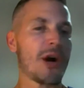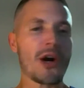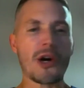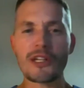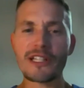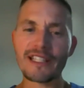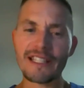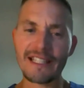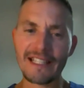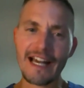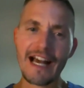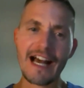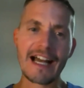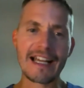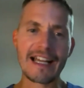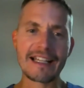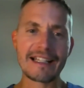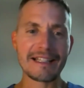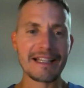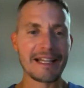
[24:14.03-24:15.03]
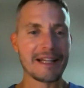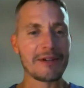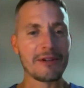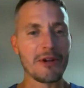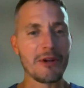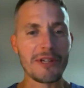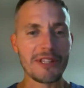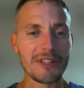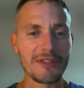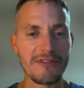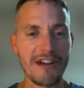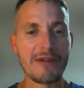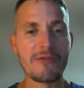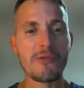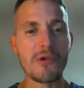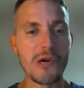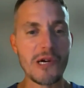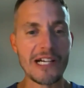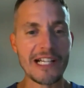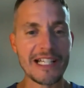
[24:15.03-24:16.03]
partisanized. I don't know what the right
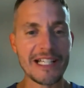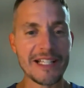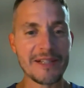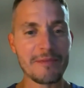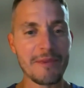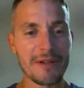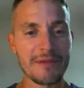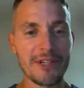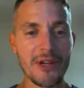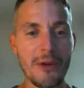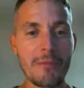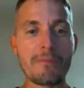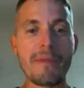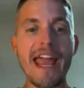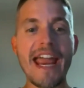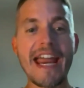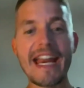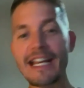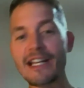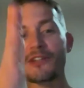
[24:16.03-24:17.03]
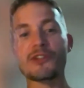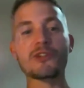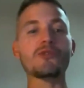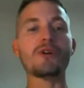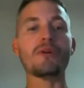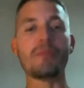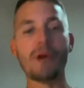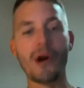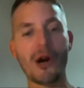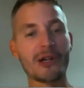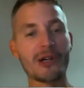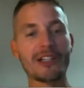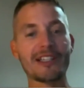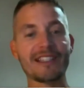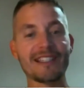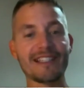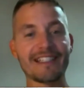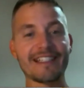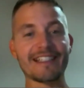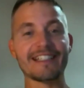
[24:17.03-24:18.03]
word is, but made into a
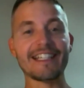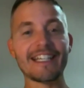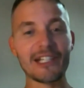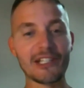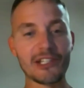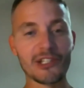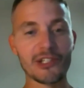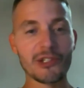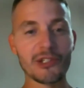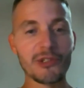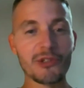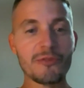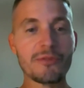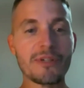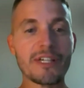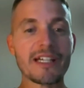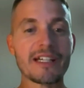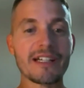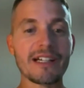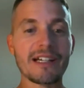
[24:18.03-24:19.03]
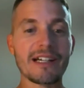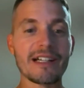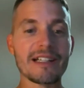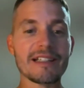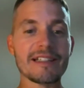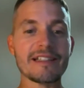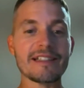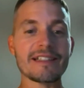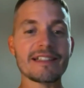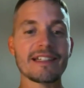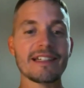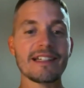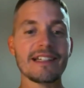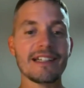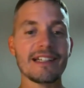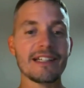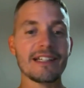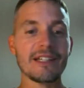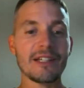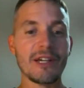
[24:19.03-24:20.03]
partisan issue because,
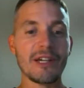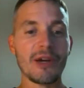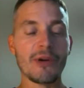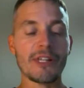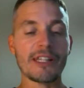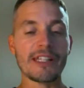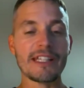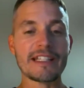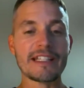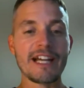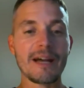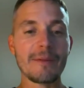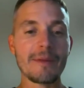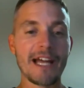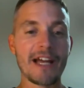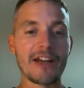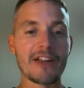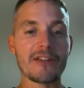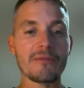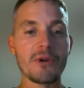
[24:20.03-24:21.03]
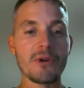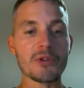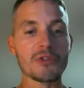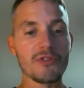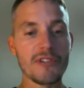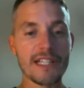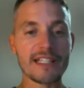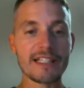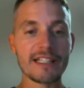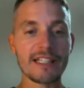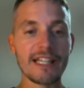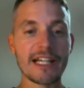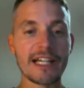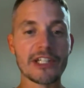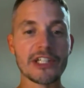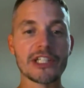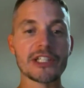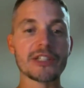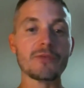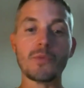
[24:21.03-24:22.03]
at least coming out of the most recent
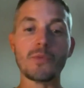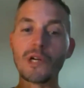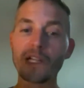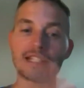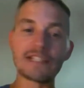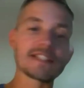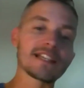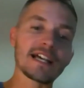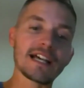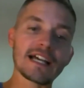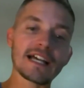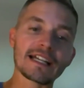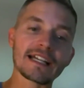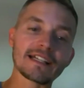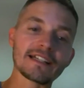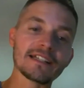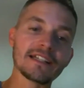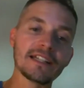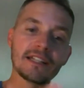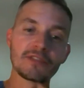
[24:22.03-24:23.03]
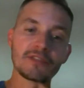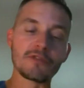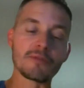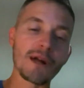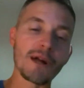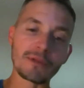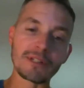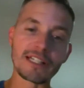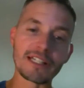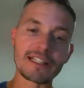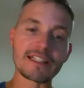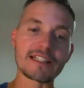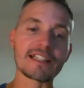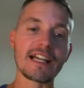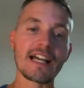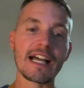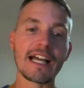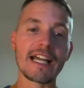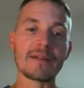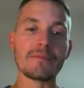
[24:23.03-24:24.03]
election, one side, the Republican
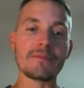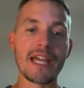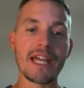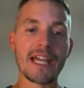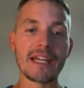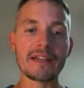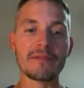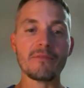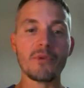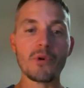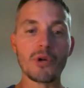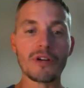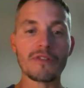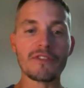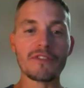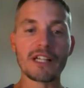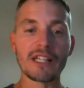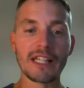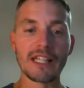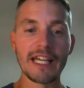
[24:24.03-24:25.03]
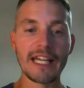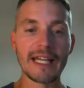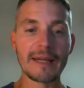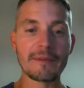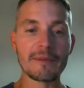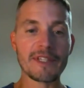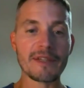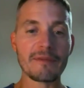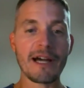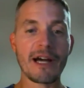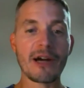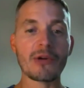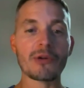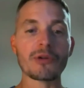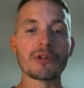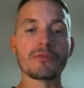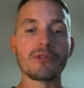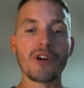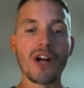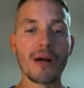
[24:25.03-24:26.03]
side, made more of the claims
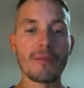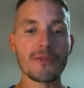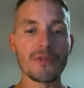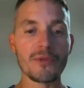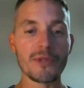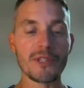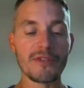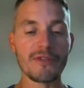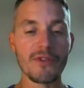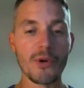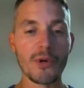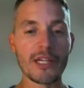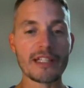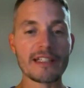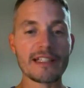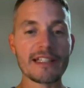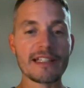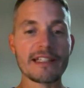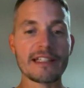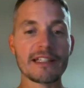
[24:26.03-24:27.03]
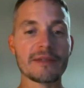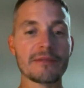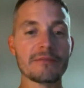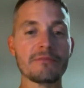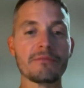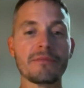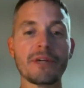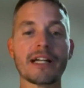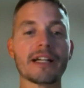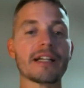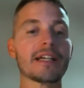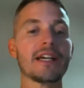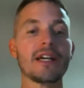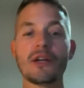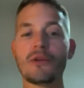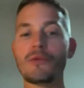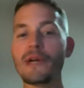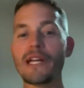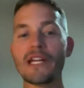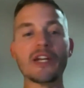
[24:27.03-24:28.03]
about problems with the voting system. But
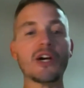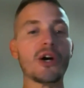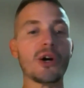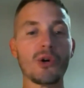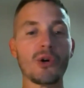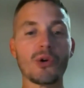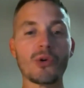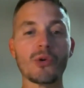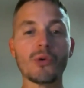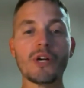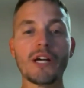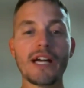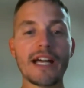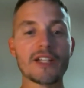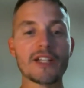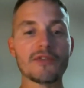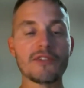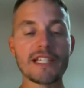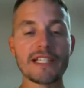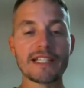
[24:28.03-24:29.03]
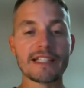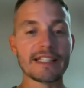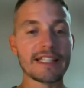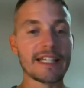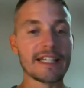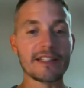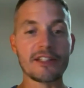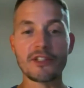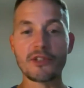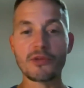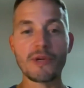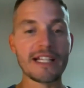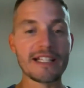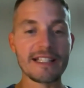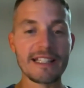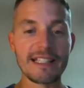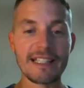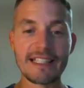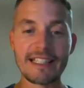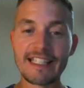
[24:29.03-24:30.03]
we know as recently as the
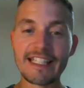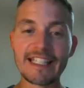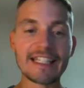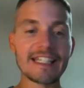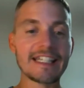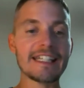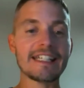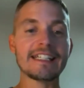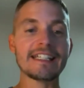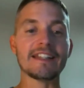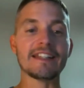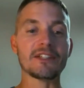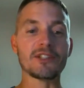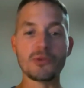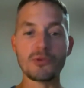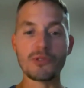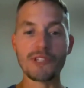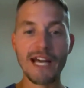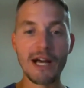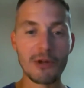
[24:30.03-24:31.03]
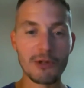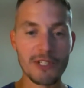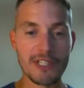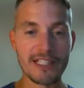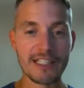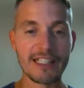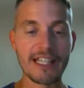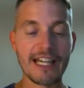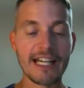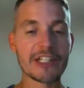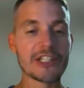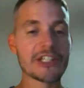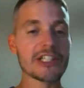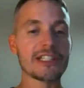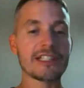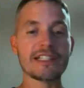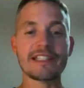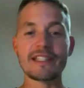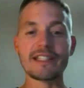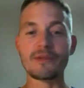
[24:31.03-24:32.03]
2016 and the 2000
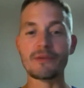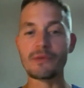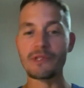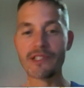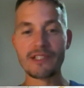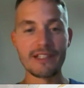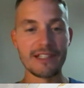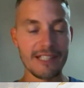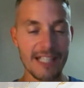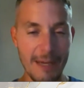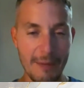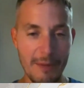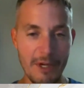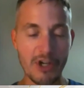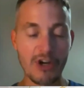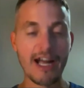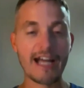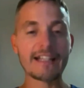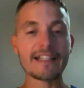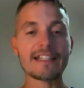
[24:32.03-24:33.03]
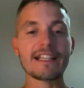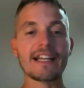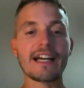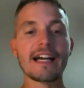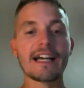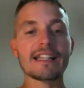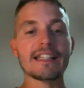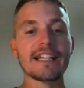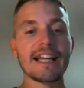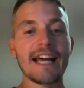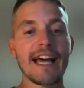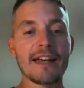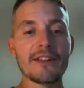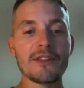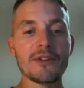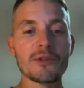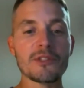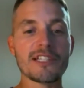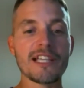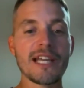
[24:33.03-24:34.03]
elections, it was the Democrat side that
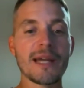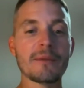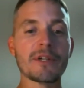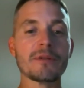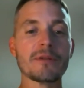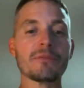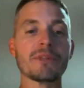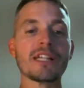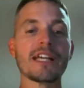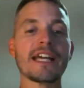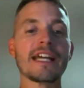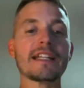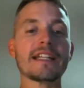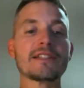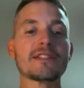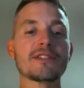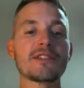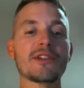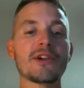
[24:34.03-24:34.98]
had those same complaints.